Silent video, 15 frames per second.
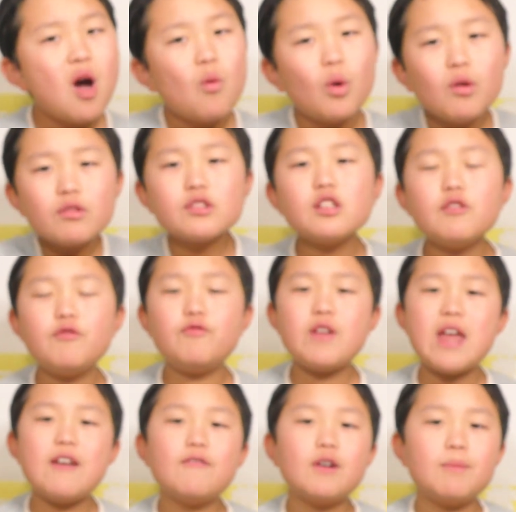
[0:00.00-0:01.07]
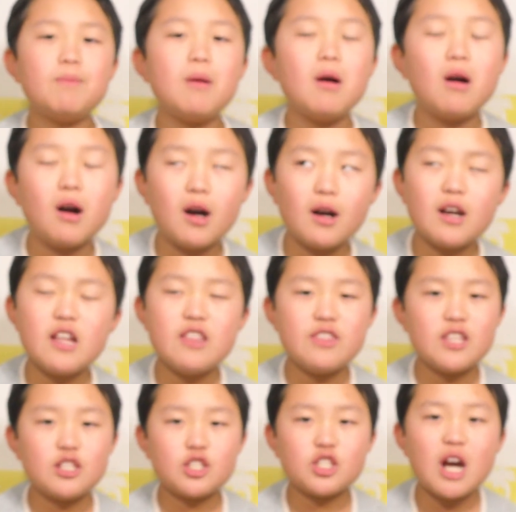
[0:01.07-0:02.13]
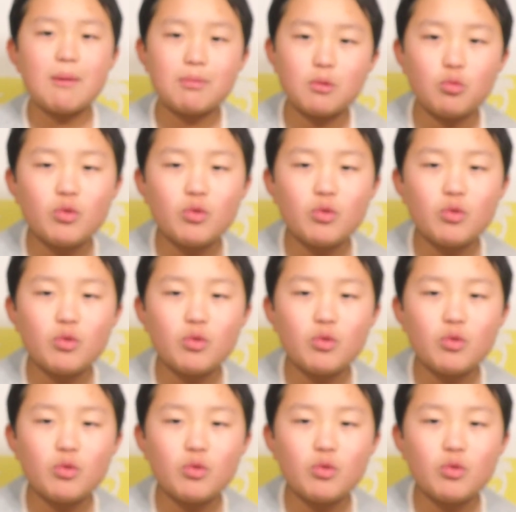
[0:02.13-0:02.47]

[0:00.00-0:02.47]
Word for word: What was your favorite part in this chapter?